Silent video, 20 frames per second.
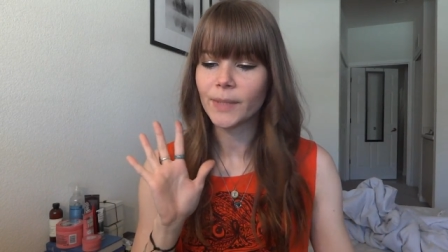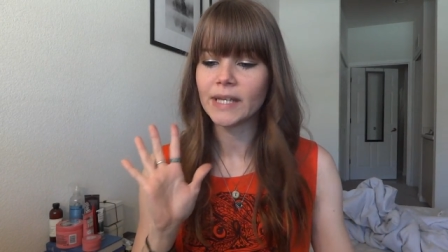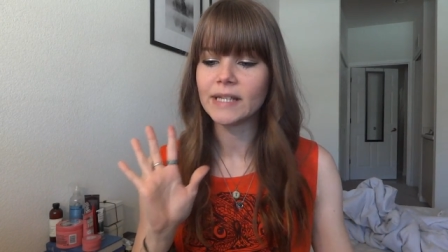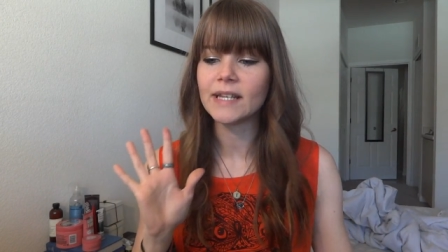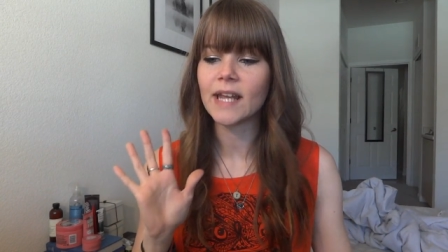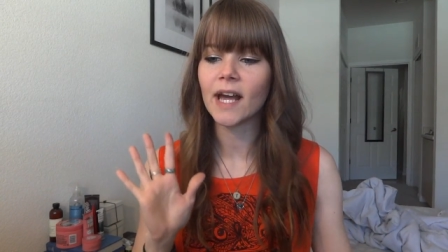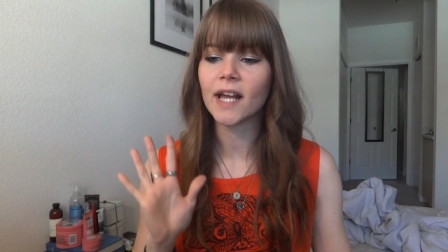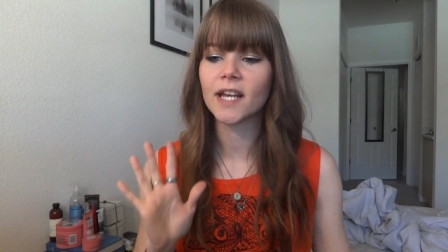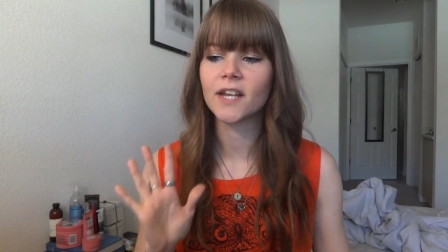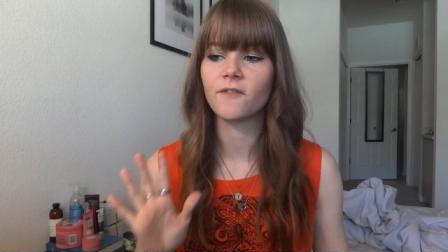
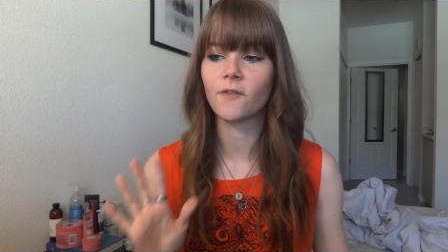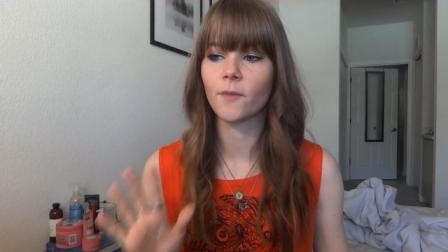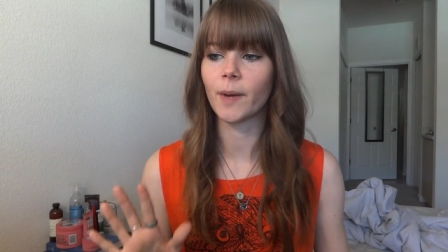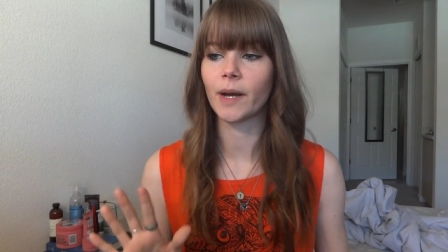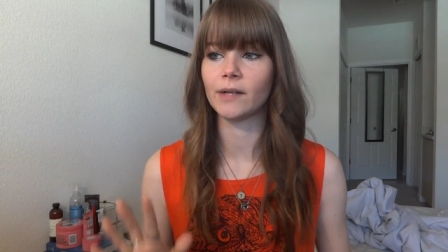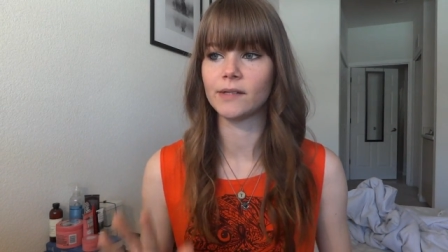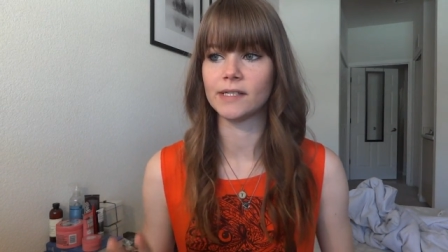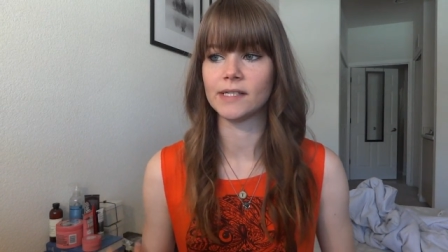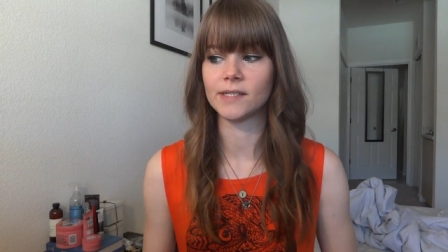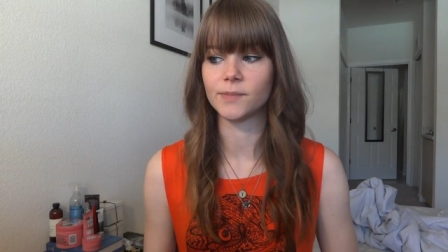being negative
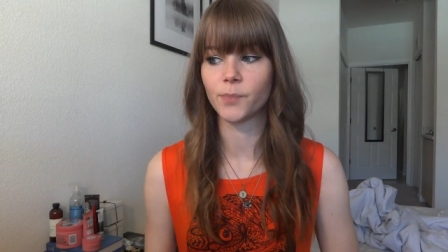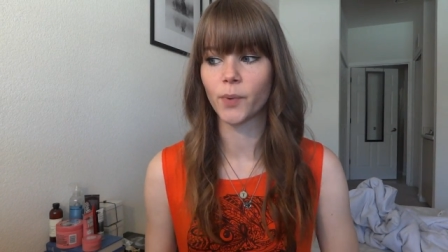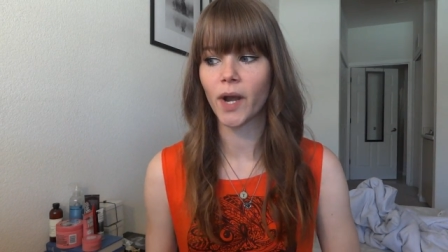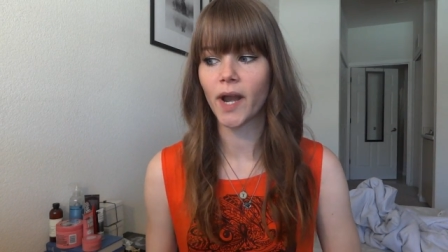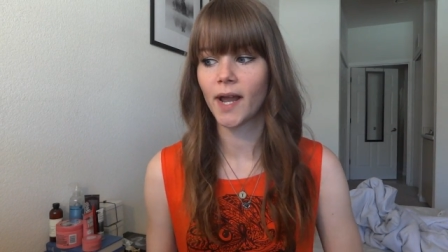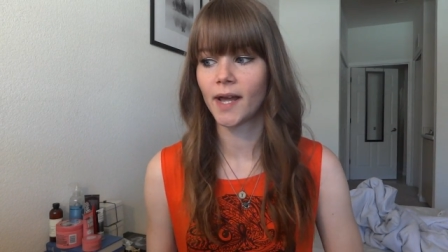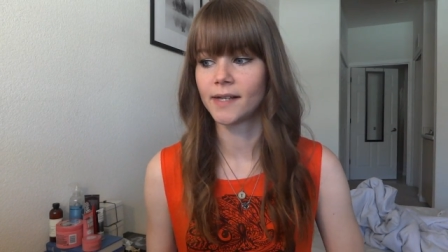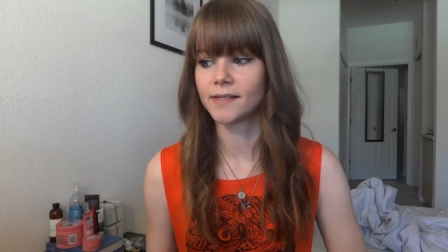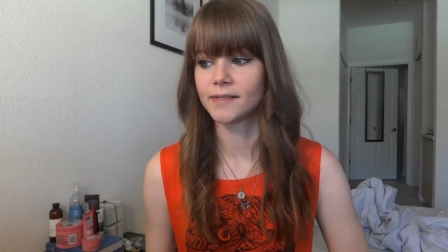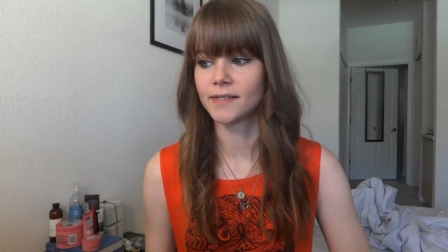about these
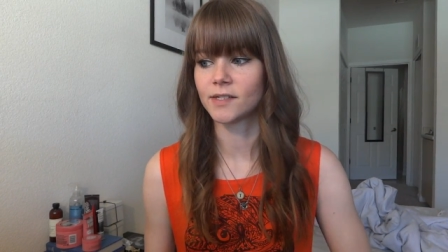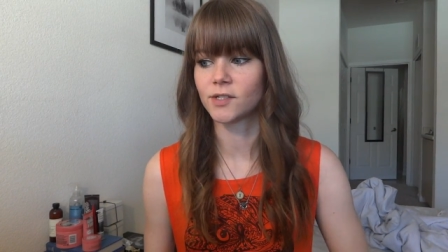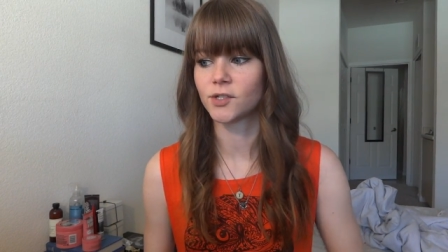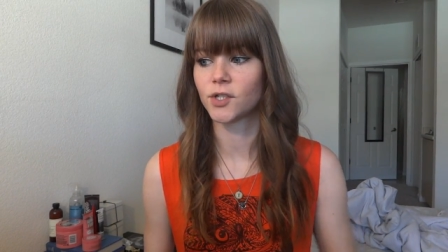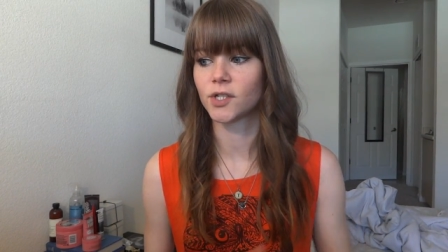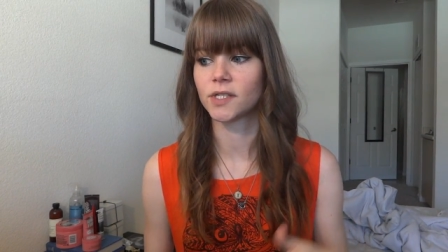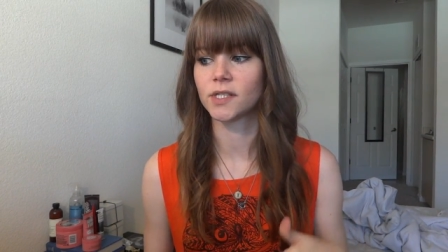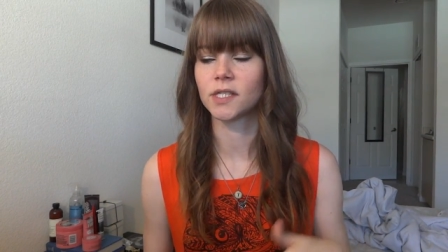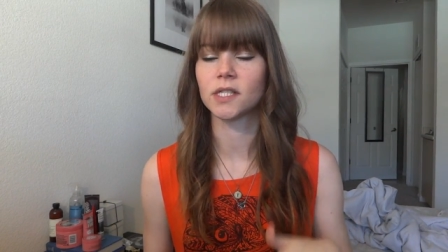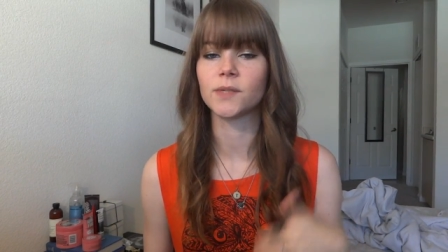brands it's
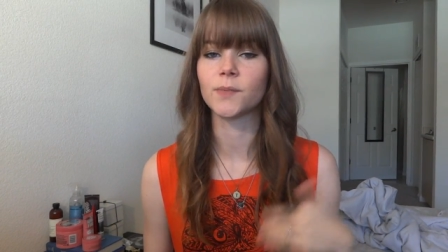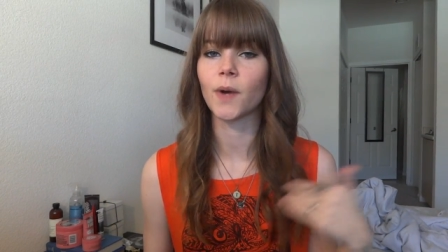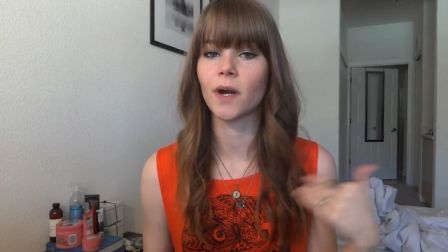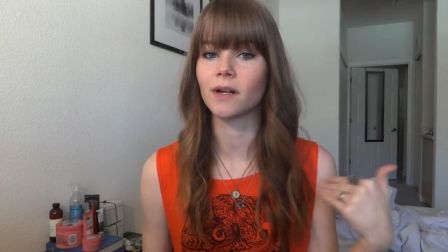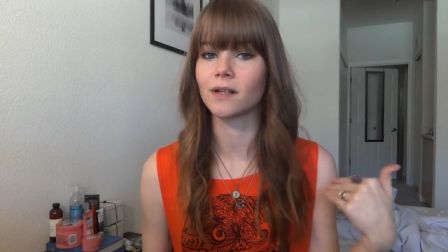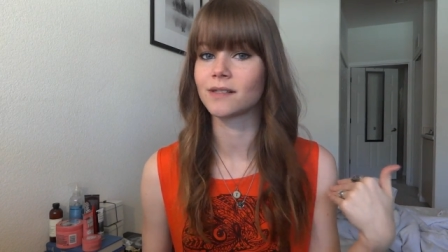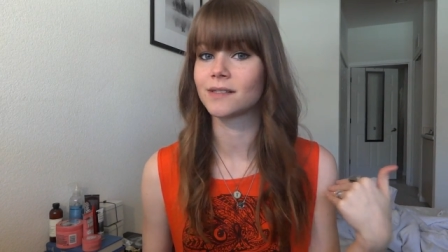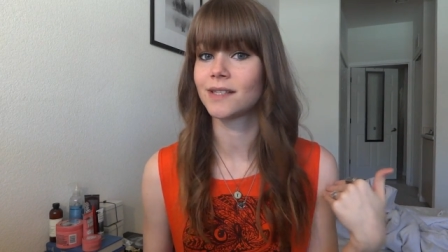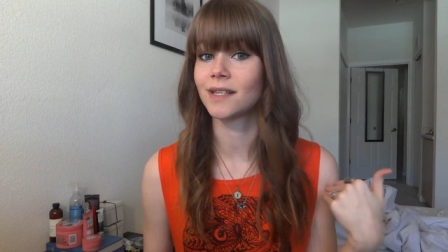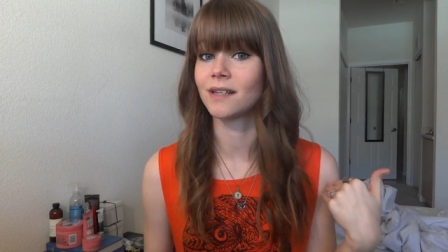just these
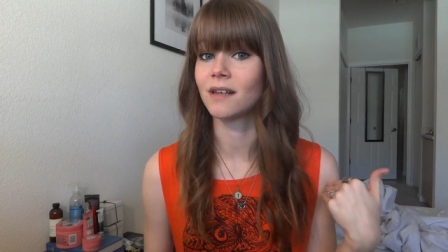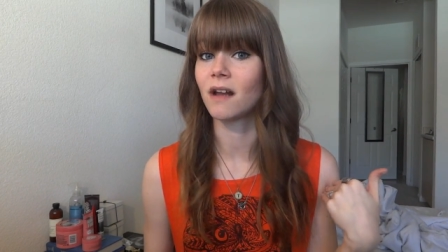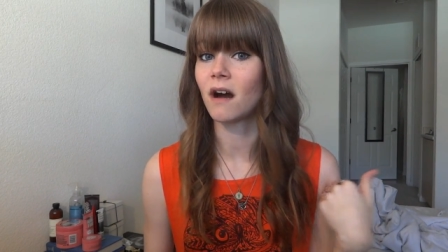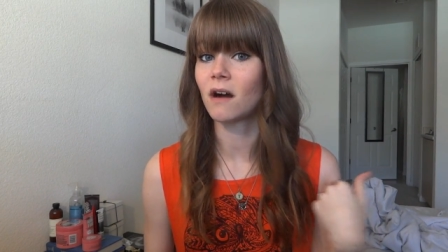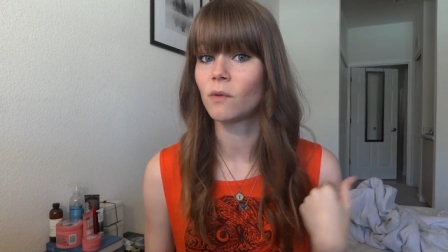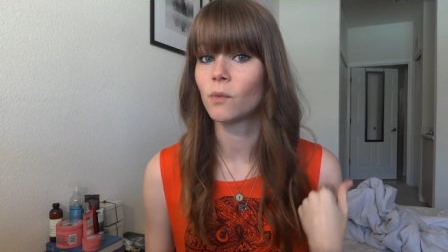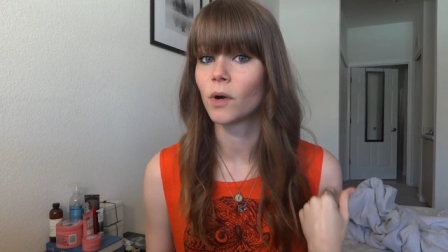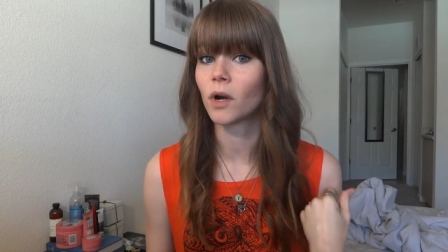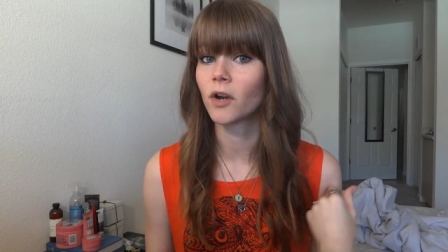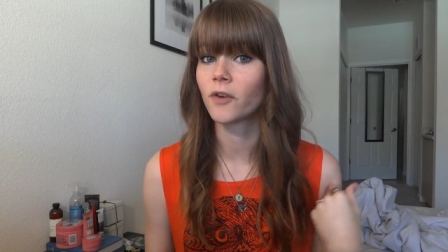products did
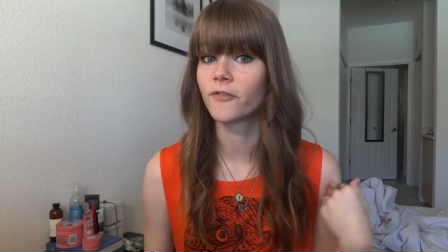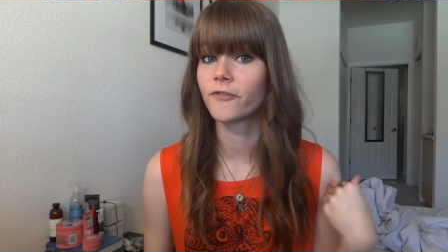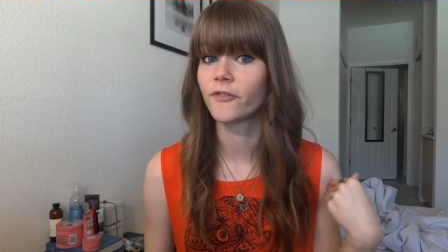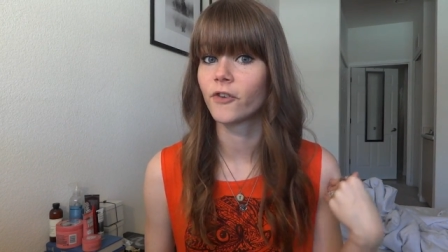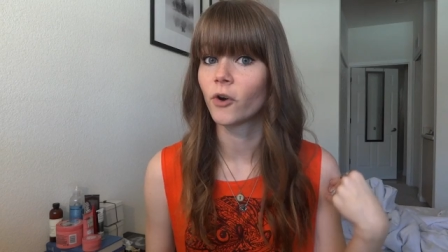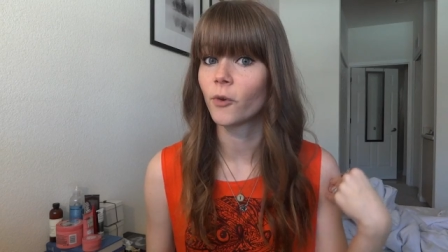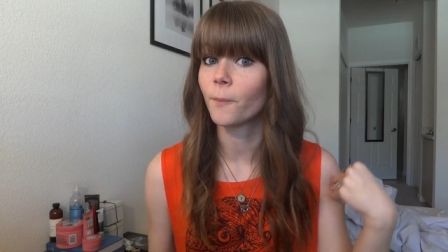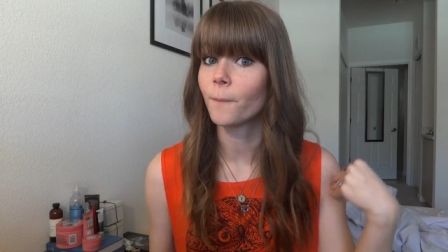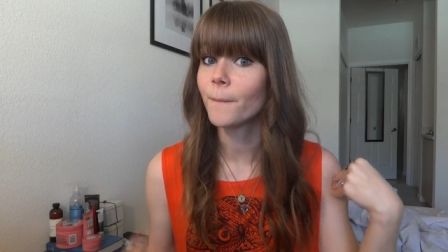not work for